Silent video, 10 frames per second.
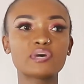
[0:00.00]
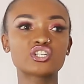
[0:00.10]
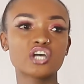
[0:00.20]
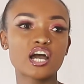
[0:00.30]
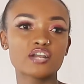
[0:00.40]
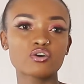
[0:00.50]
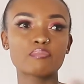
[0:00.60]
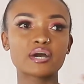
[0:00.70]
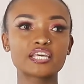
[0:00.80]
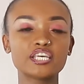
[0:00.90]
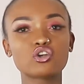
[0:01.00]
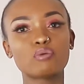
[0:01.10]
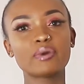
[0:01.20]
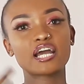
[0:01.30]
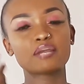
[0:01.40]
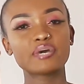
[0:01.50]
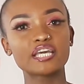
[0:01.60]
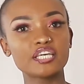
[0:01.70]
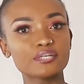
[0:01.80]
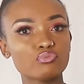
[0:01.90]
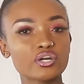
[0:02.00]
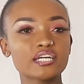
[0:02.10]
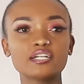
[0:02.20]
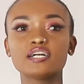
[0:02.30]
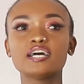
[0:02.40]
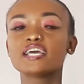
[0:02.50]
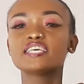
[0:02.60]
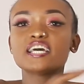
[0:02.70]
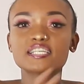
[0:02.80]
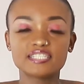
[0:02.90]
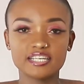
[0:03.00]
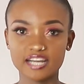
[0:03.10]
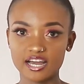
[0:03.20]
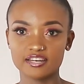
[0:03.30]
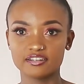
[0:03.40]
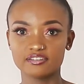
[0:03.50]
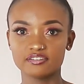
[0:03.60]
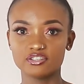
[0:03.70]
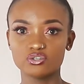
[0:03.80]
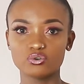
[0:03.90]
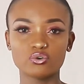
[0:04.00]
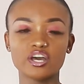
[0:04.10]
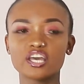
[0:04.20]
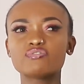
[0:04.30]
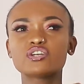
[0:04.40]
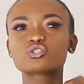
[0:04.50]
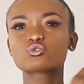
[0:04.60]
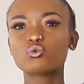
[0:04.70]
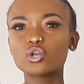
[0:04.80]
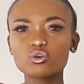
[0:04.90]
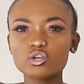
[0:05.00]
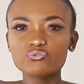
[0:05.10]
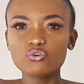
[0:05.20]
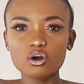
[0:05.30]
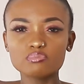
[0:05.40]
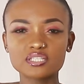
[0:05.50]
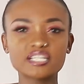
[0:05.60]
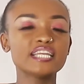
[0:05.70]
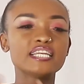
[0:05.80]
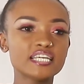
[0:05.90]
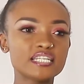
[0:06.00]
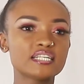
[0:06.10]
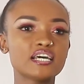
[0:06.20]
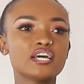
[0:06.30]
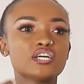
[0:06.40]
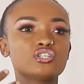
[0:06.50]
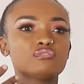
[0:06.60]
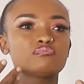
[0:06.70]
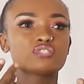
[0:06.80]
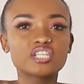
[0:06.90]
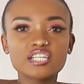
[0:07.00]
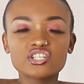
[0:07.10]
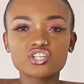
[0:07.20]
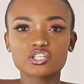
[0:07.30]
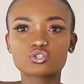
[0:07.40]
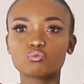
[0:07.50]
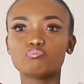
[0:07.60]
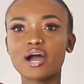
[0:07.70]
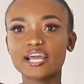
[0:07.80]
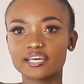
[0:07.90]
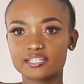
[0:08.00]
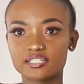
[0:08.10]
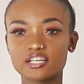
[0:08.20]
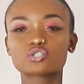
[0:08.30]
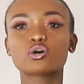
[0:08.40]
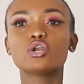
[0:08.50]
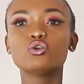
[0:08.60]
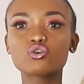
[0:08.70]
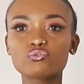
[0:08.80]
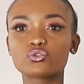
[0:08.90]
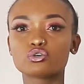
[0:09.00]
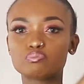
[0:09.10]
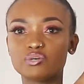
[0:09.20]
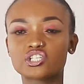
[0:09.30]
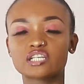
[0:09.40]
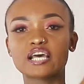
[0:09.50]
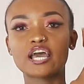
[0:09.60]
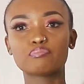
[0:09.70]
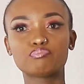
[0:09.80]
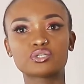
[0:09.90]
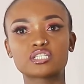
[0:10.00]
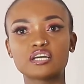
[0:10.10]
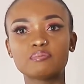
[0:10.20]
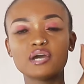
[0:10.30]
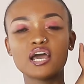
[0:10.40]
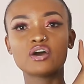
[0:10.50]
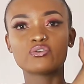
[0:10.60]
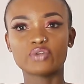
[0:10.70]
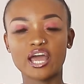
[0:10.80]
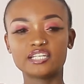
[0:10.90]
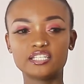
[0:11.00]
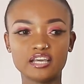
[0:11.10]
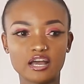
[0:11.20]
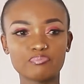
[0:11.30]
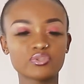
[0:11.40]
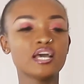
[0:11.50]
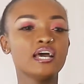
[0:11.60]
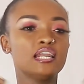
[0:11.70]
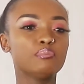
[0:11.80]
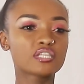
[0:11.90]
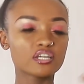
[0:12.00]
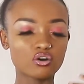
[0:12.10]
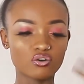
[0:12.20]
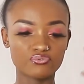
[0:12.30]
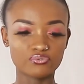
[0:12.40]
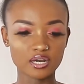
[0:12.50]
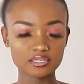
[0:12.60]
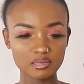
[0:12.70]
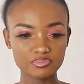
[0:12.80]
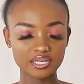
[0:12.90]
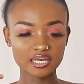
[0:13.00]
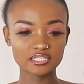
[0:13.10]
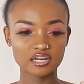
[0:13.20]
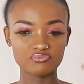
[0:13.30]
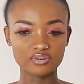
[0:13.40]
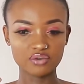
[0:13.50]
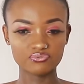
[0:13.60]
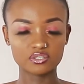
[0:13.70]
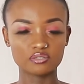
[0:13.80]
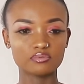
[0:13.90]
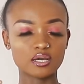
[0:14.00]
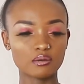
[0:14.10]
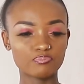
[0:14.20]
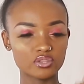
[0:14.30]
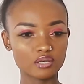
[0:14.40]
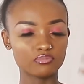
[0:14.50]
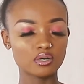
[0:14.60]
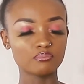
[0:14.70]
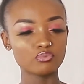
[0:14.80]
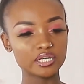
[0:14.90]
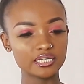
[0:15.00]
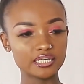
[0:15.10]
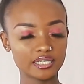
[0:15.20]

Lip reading: a child, or I'm a kid, or can my kid model? Yes, they can. You know, even school uniforms, they need teenagers to market. So I look for those pictures and put them right here. Let me think of something else that I've left, the modeling in